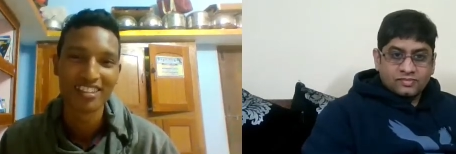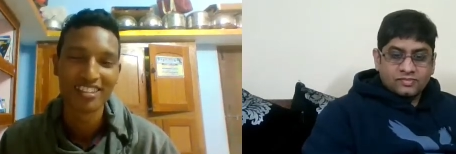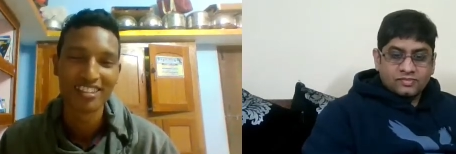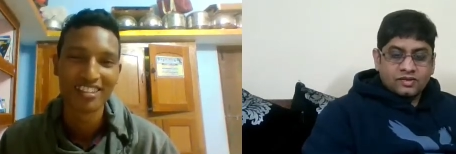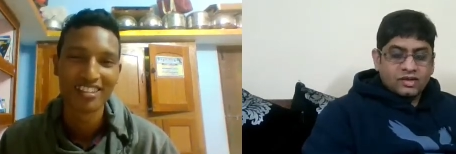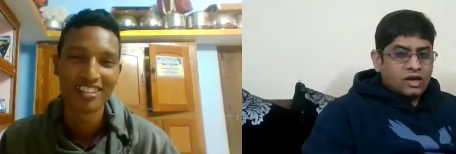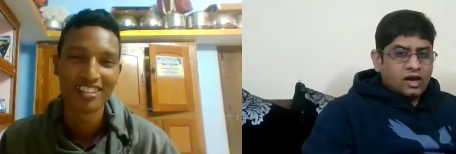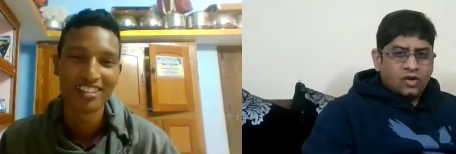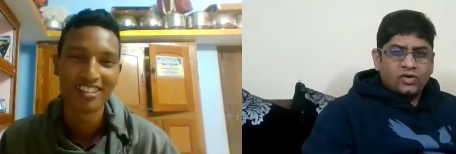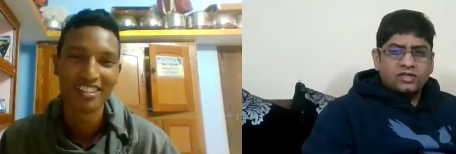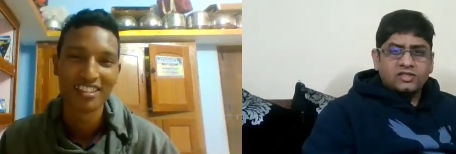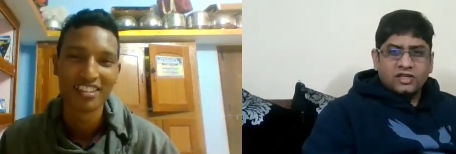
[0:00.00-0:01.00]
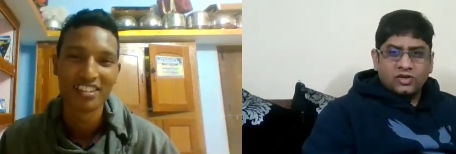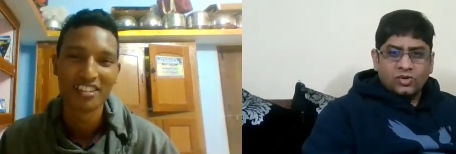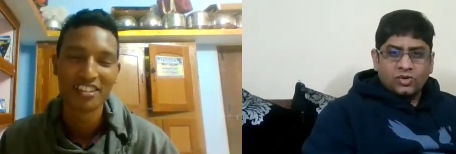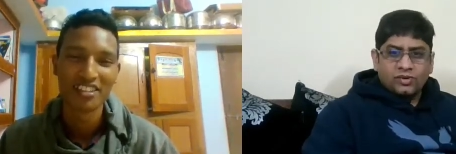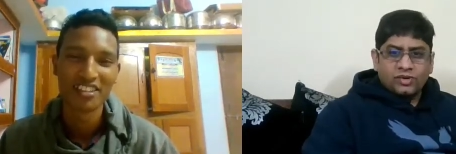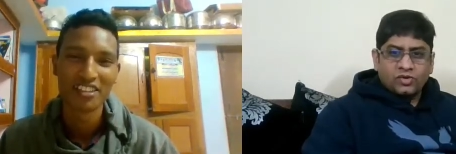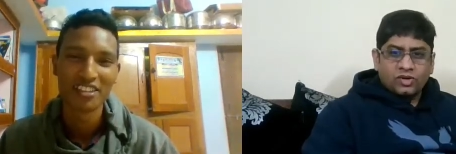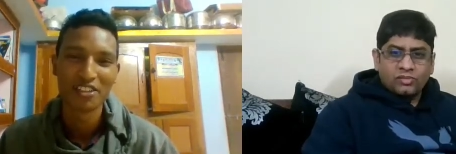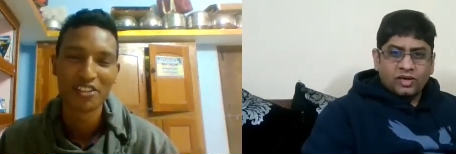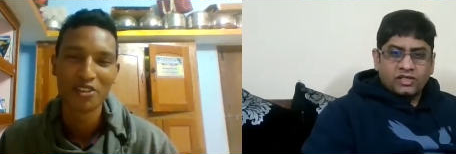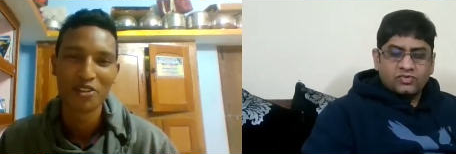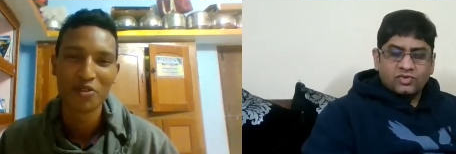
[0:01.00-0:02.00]
Speaker 1: Mm.
Speaker 2: And what is liquid
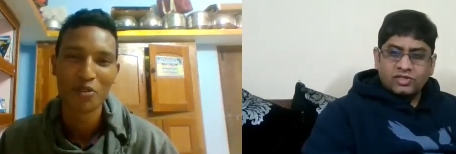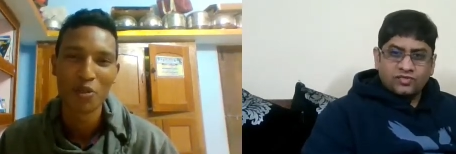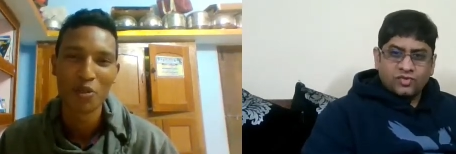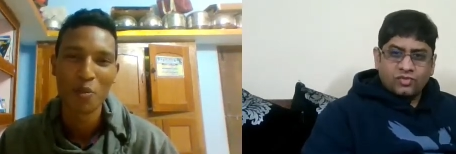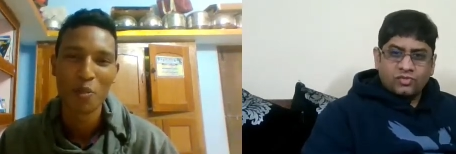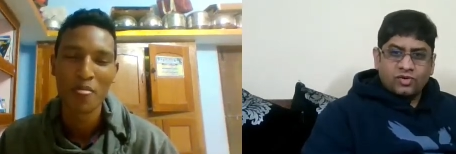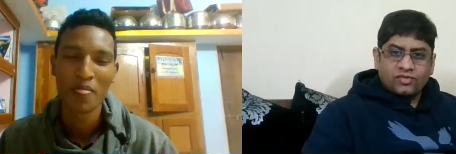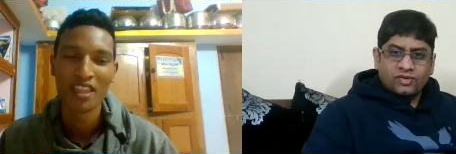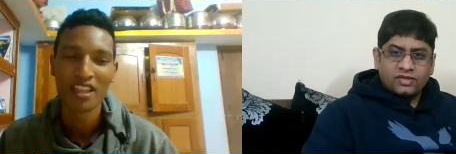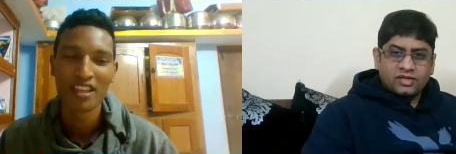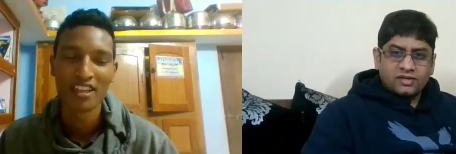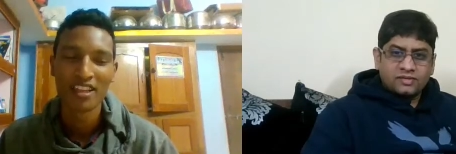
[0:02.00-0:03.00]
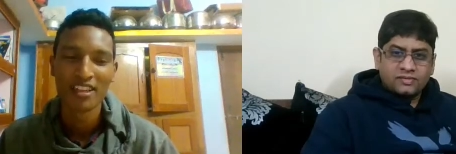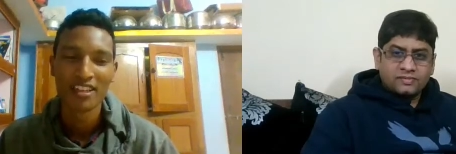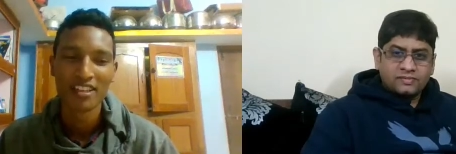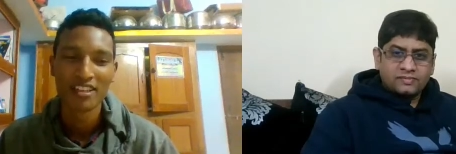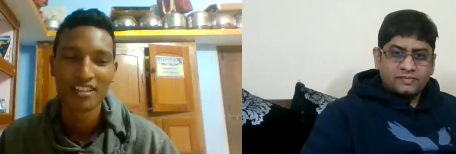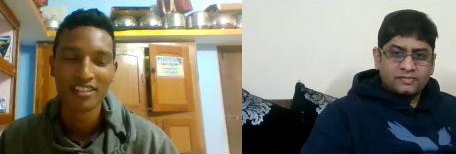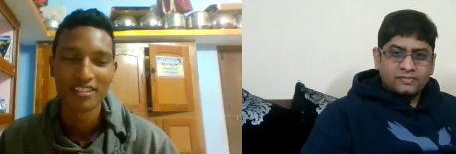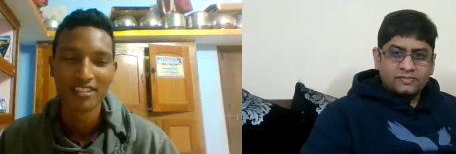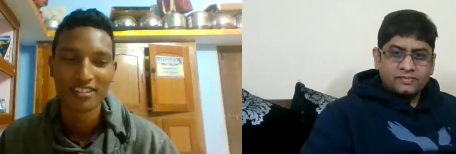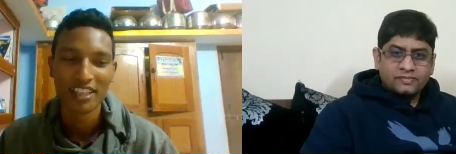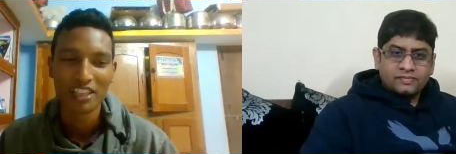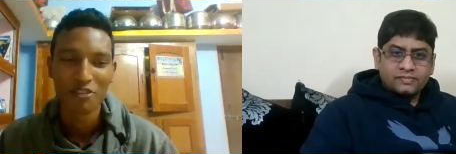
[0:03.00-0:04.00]
petroleum gas? What is the formula for that?
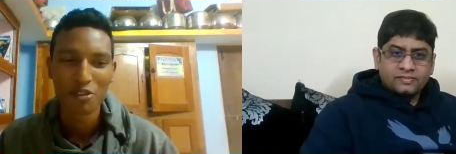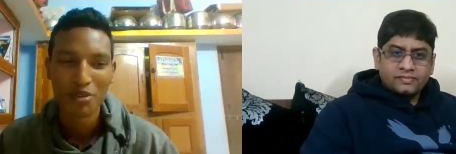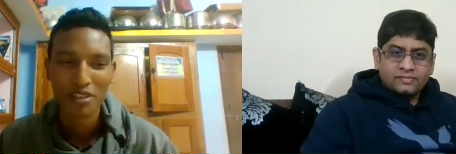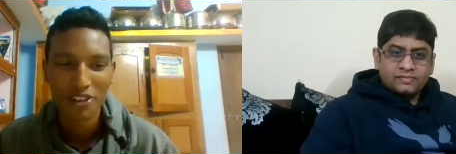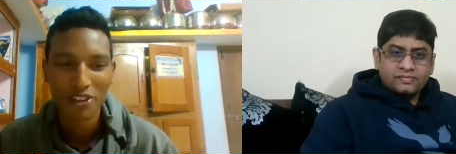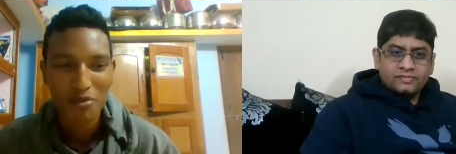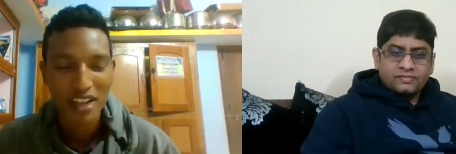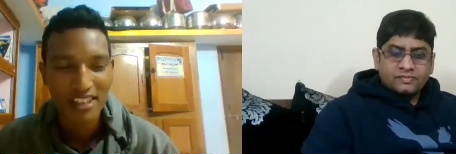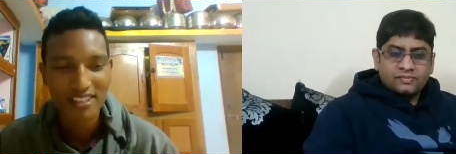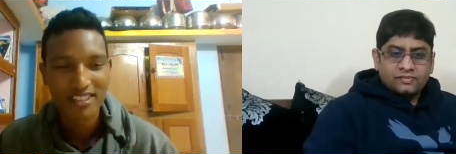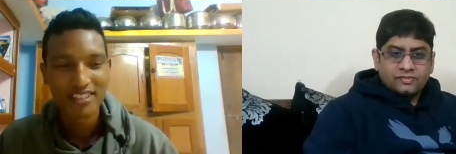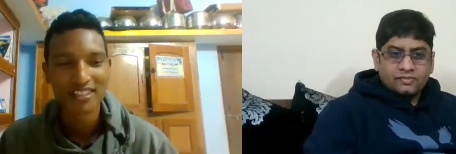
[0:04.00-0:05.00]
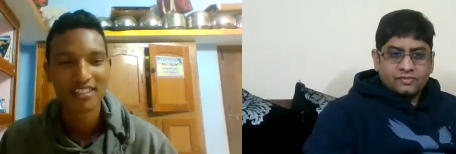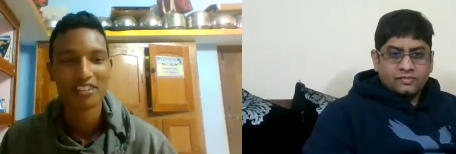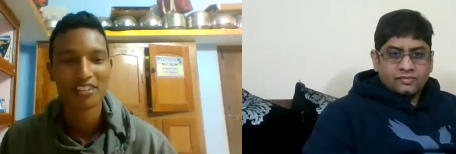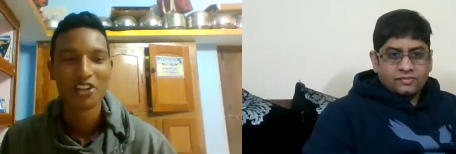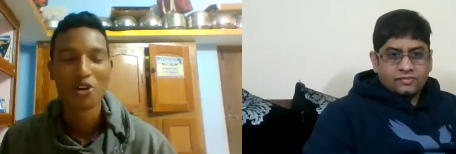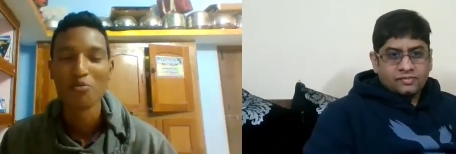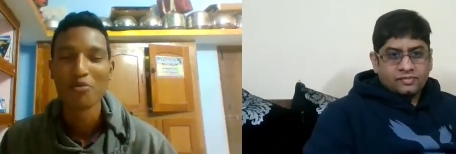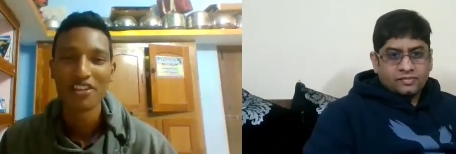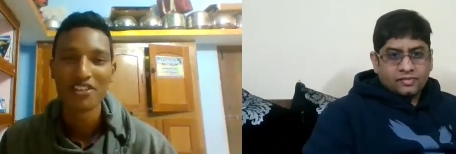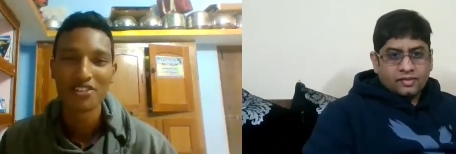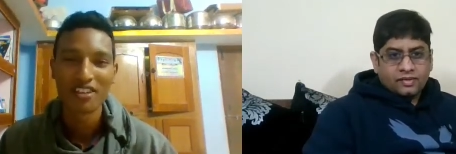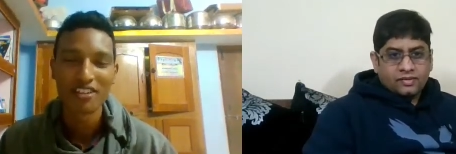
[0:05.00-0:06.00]
Speaker 1: Uh, liquid petroleum gas is a
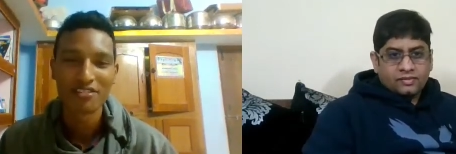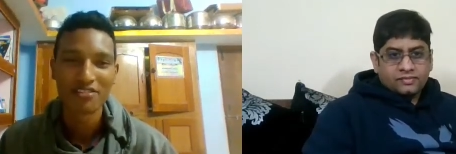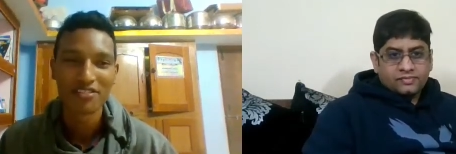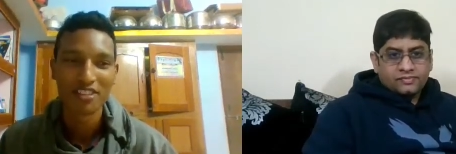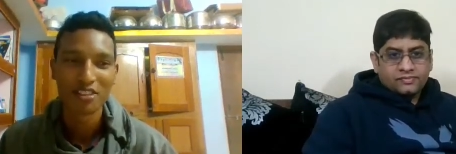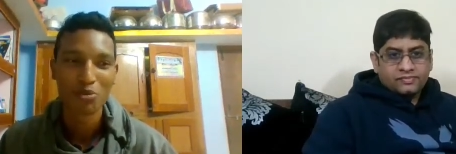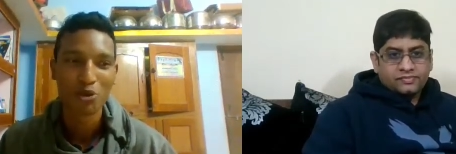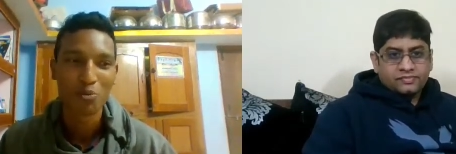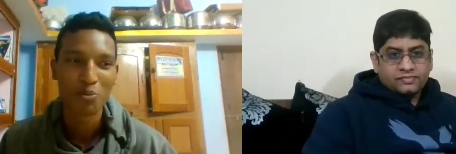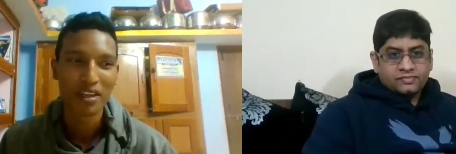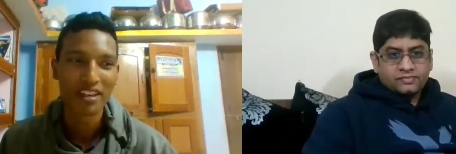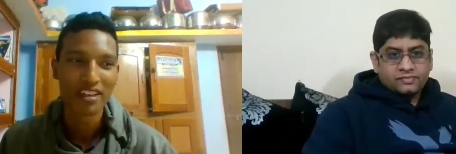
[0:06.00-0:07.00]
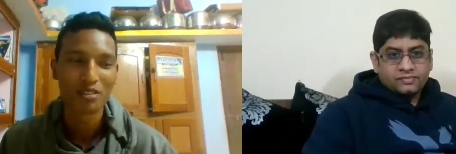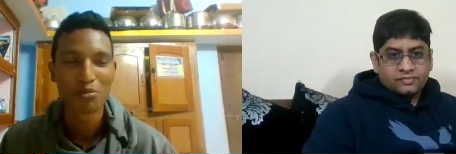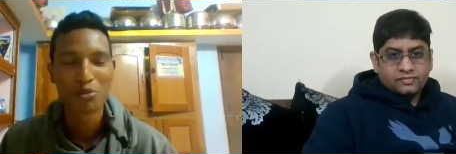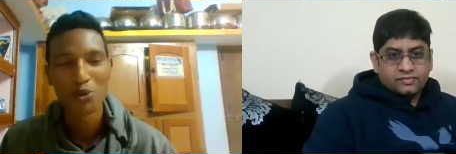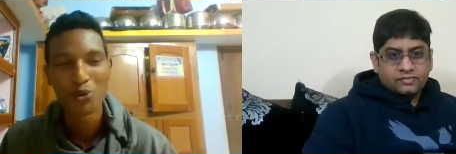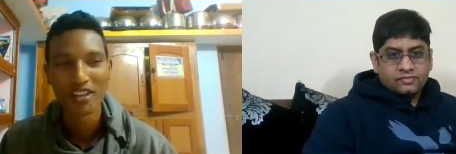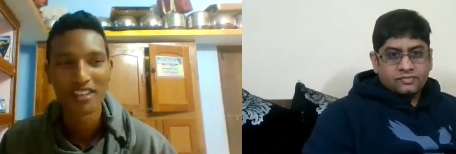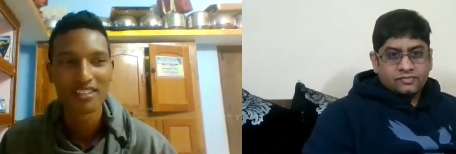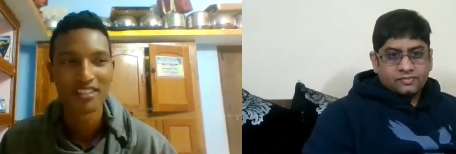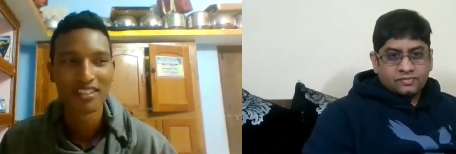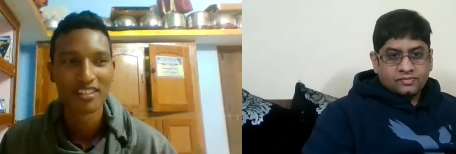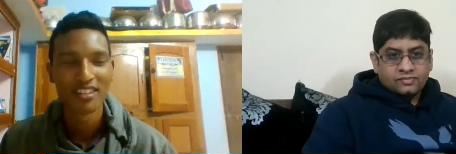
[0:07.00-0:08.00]
combination of uh, propane,
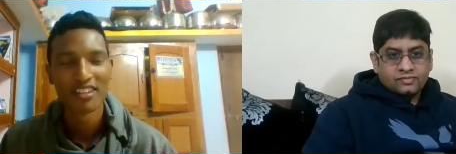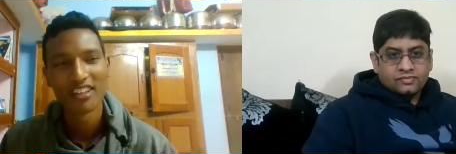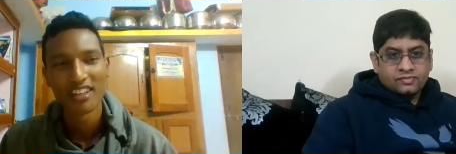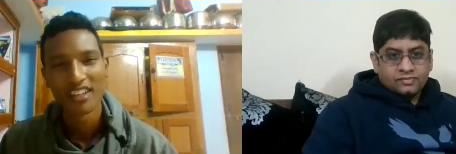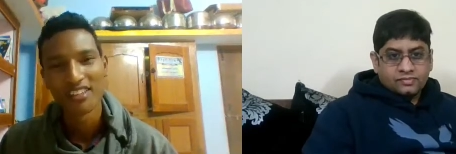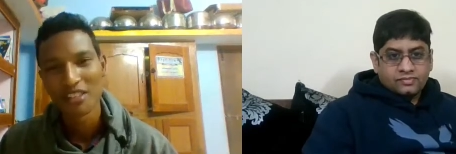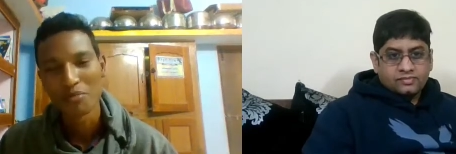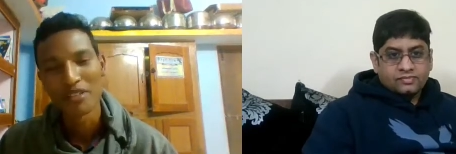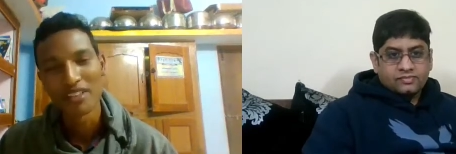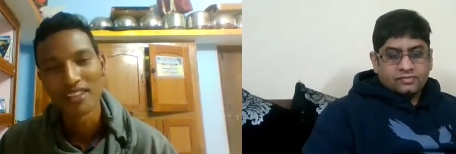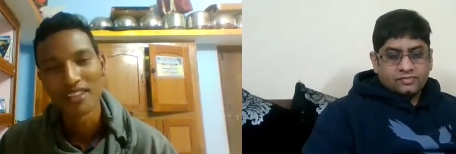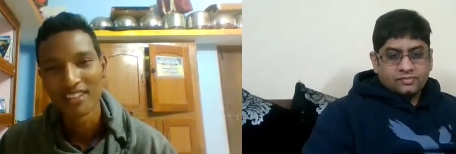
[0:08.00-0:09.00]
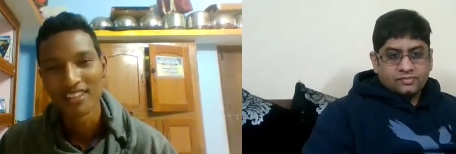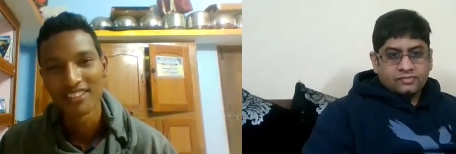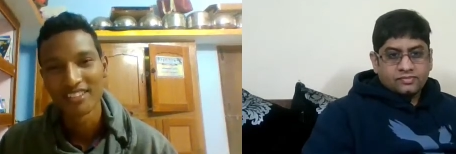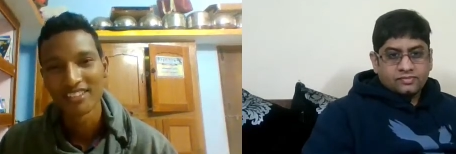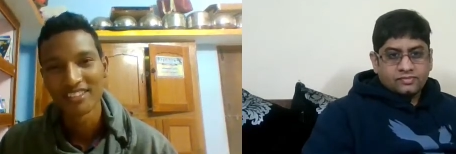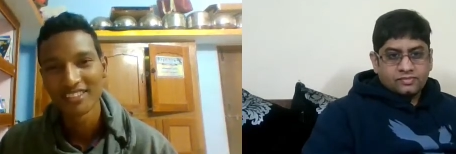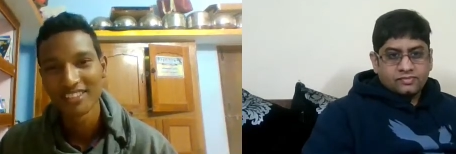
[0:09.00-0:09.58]
butane, and some other uh,